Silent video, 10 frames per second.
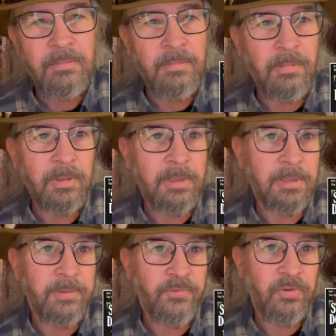really
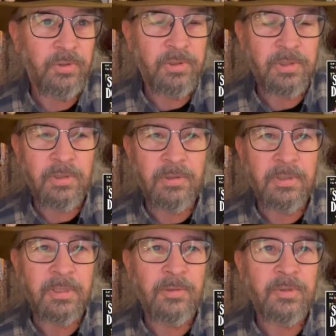just a few years ago,
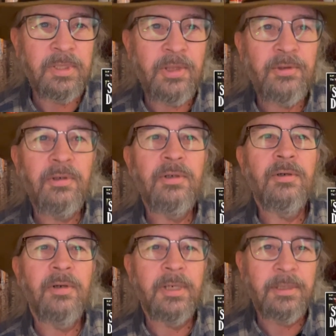that there was a third
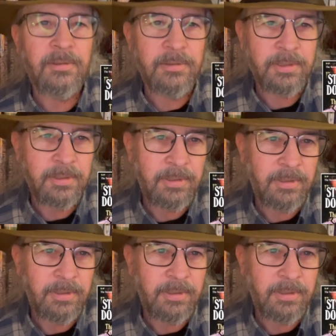Chronicles